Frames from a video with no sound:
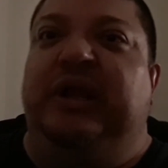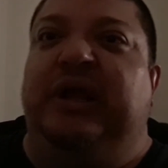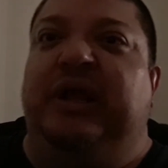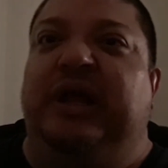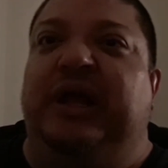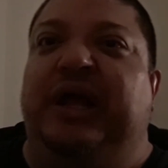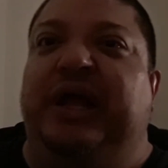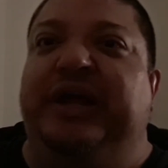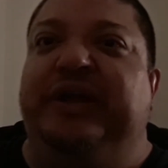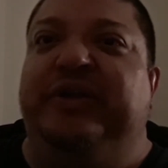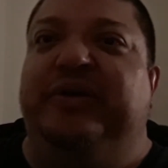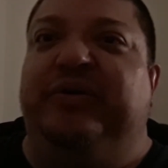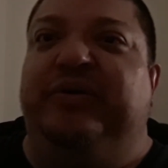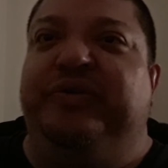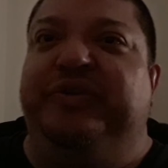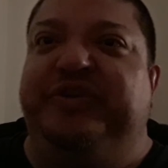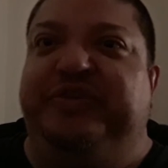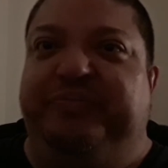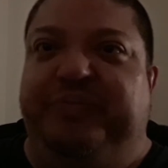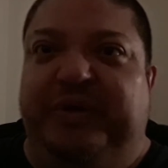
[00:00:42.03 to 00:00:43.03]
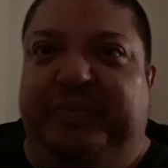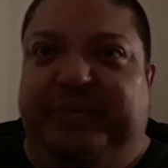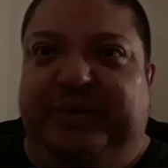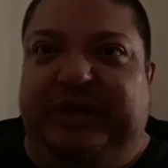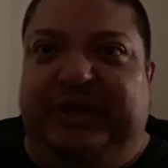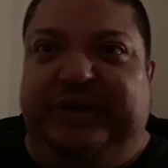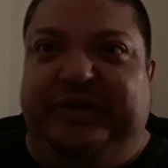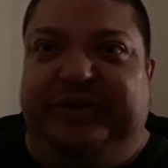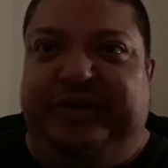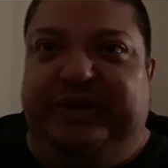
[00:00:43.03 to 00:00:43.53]
I know there's people
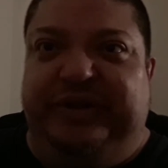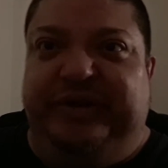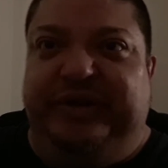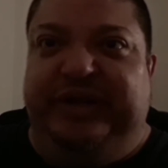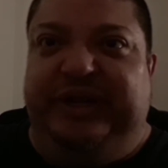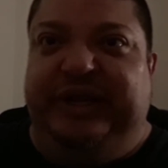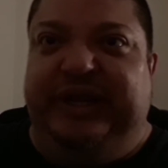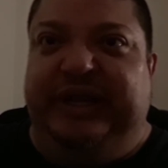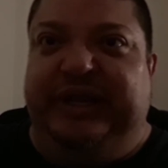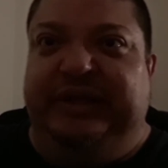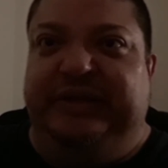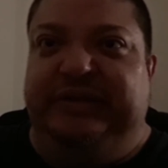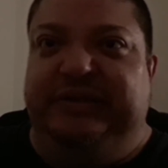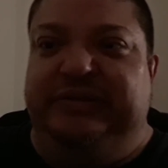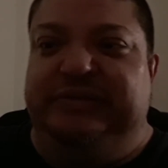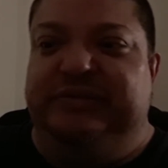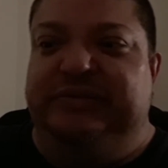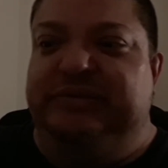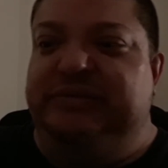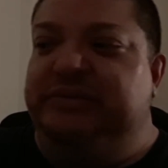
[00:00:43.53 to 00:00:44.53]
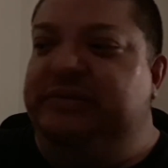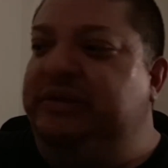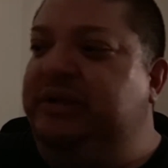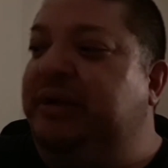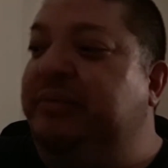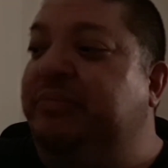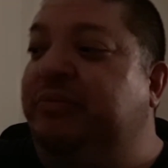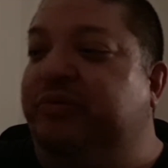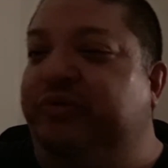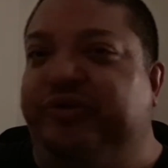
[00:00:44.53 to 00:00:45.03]
out there that get
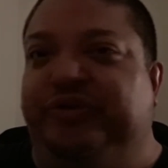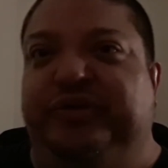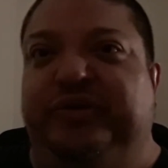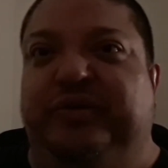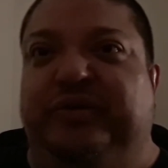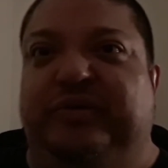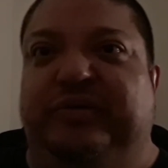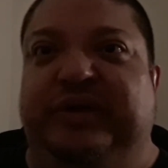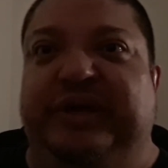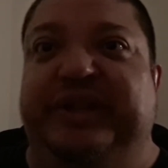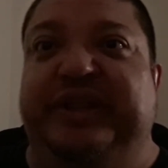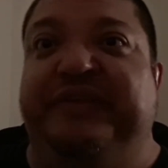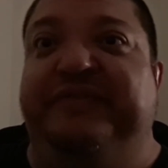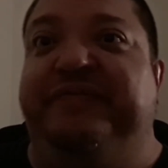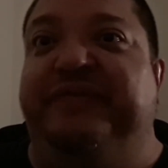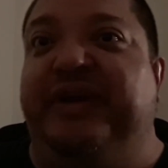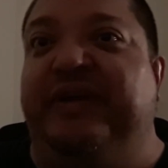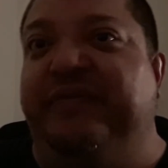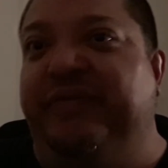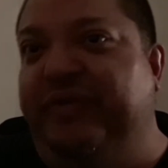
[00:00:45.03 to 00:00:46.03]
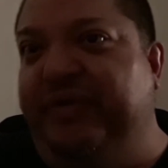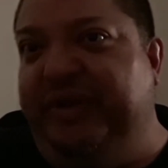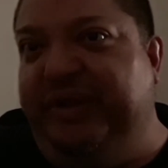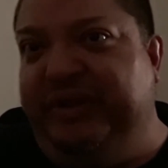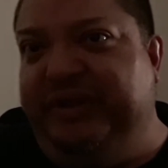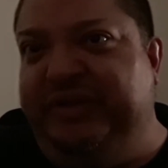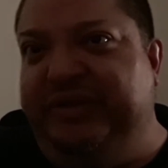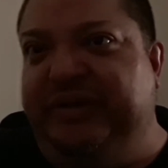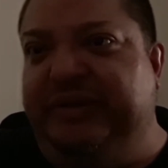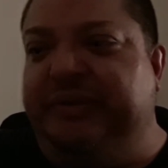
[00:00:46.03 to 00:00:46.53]
emotional and they favor
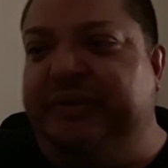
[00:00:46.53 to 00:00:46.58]
this.